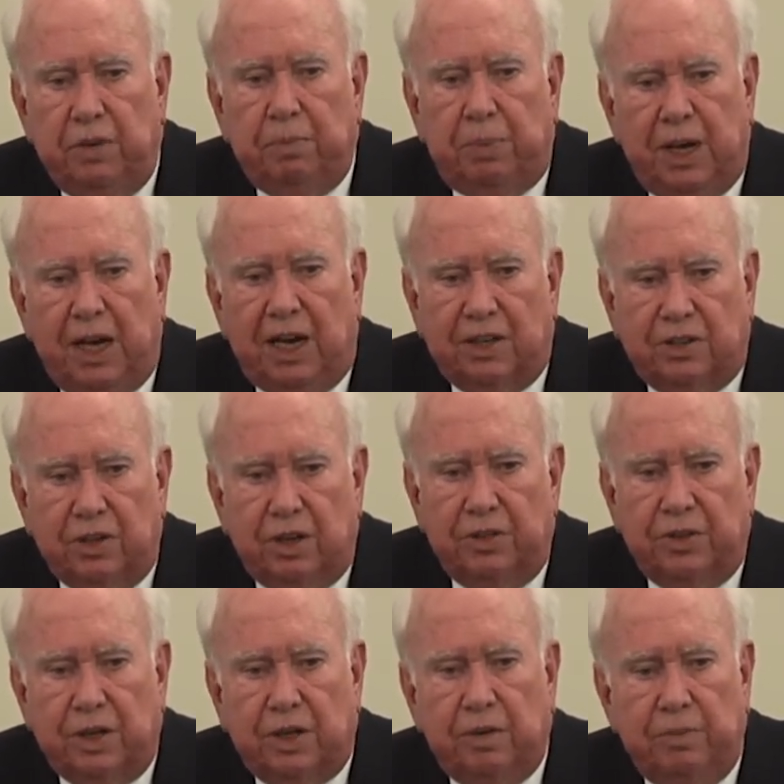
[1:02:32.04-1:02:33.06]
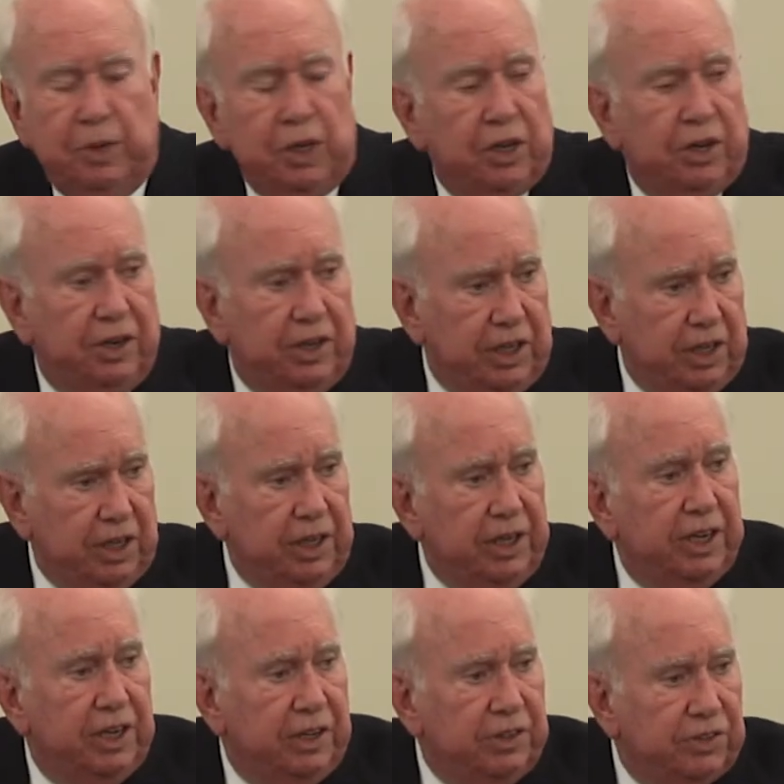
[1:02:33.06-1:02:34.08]
impact on the community
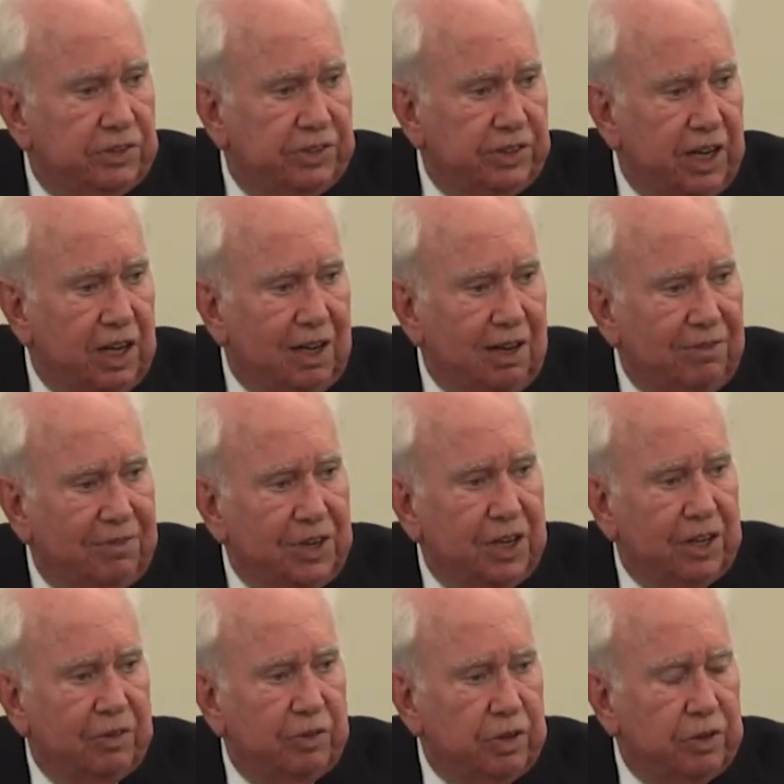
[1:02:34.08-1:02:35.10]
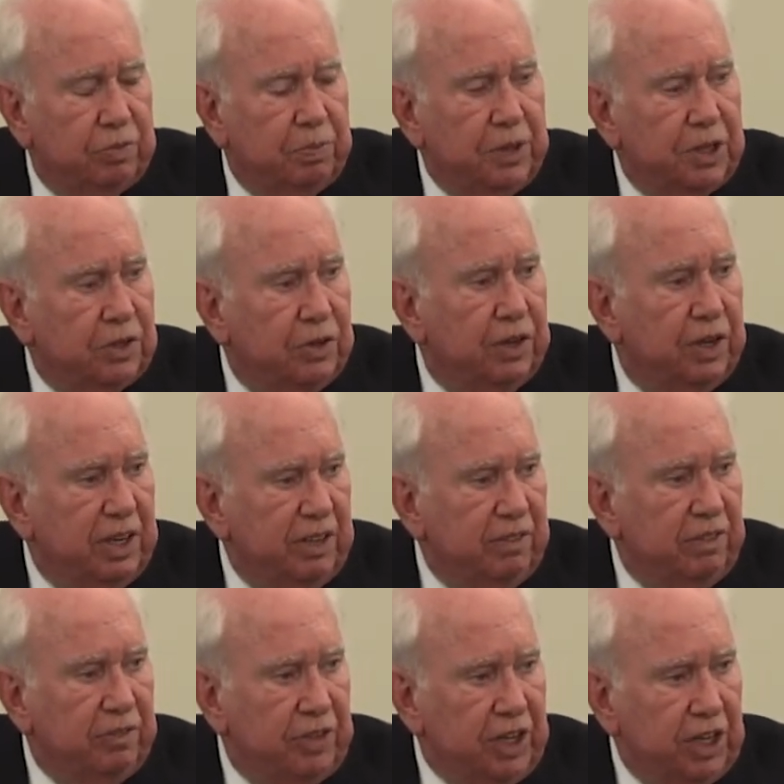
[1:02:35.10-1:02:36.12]
in itself. In other words, it would be good
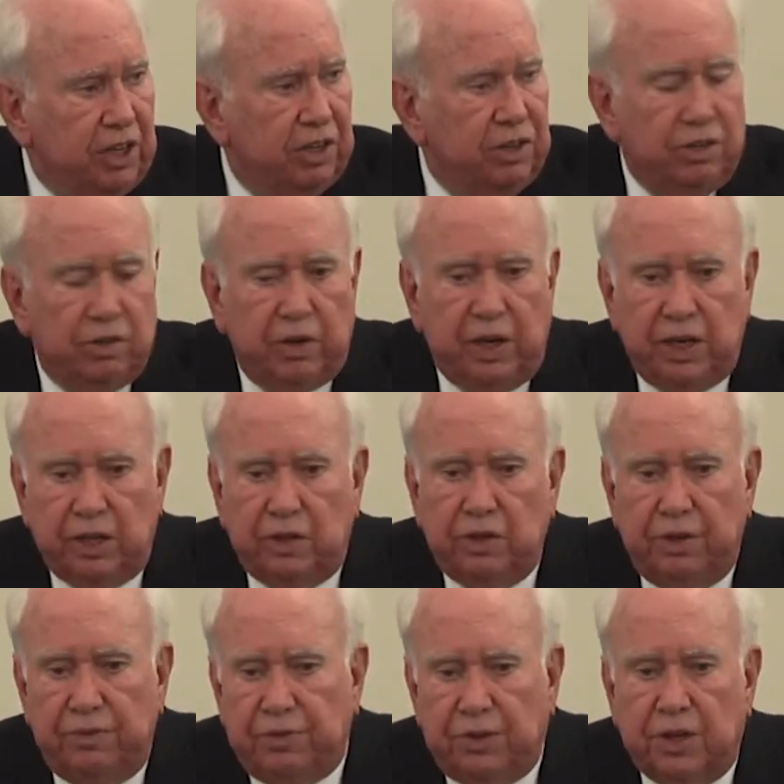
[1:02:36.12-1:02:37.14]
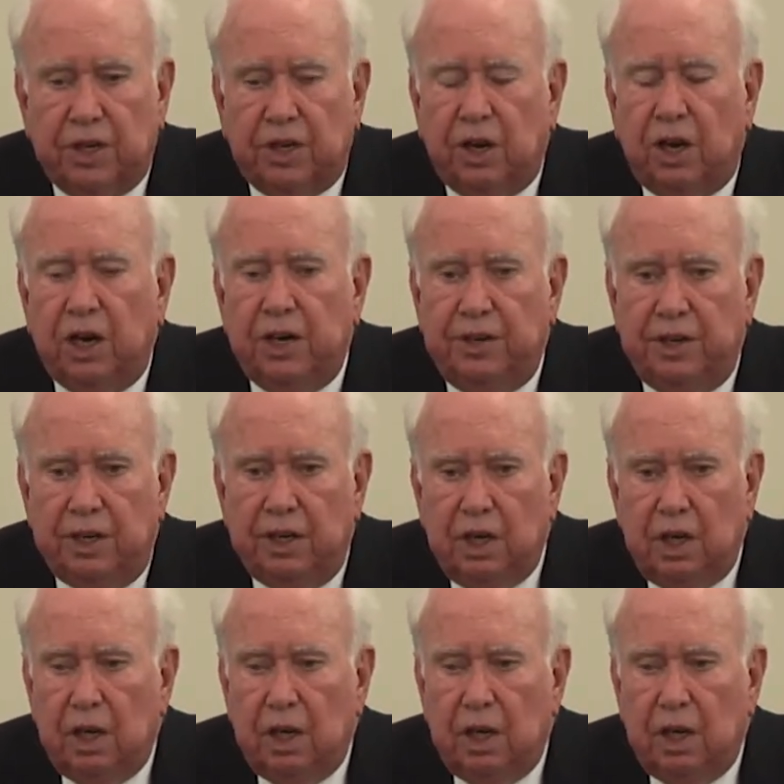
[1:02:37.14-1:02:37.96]
even if they didn't do any good for the garden.